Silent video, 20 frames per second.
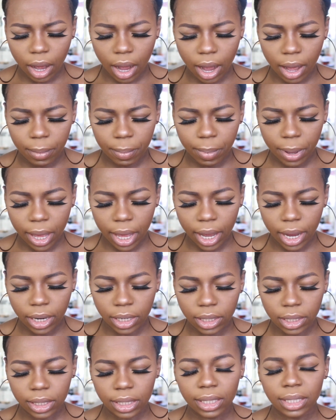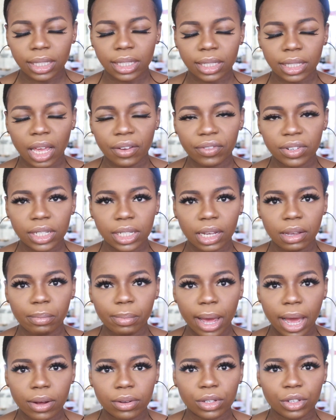I paid
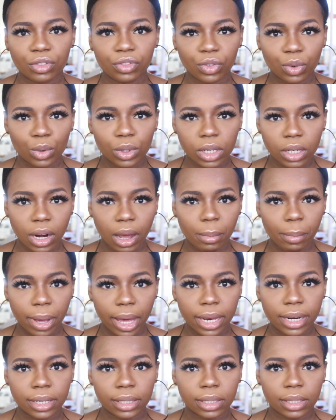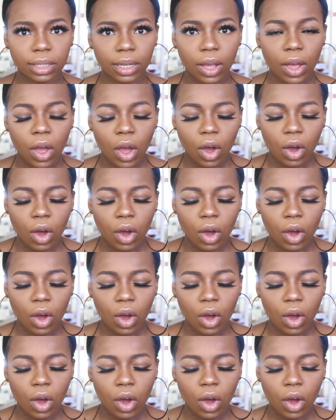£17.49